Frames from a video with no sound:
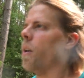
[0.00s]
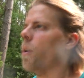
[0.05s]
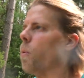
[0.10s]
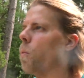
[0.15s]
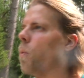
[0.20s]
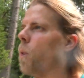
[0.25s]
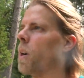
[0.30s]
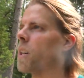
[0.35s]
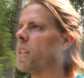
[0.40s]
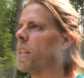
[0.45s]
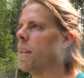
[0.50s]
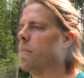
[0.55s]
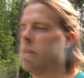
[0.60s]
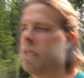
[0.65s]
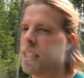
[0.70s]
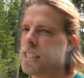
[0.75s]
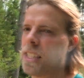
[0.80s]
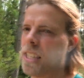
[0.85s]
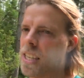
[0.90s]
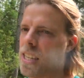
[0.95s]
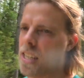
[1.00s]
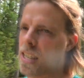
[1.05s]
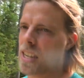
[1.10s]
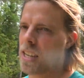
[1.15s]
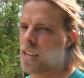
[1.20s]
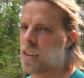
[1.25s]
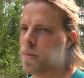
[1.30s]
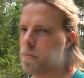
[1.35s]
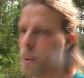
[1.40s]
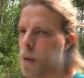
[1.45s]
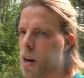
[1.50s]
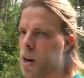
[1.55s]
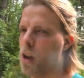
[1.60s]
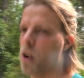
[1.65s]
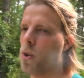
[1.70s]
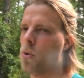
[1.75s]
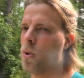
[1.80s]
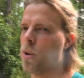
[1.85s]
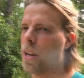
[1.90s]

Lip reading: what can be seen below